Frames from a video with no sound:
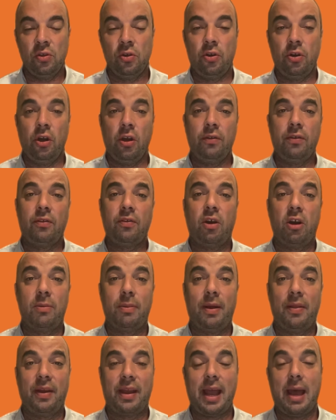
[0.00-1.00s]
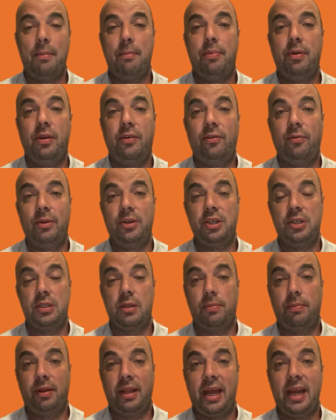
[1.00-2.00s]
You could also talk about the campus, which is
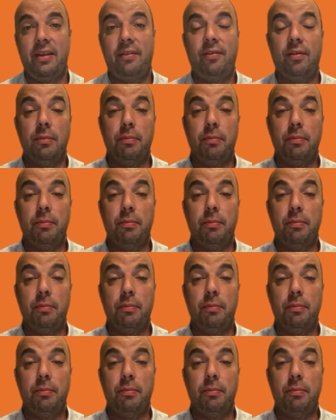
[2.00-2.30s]
the place,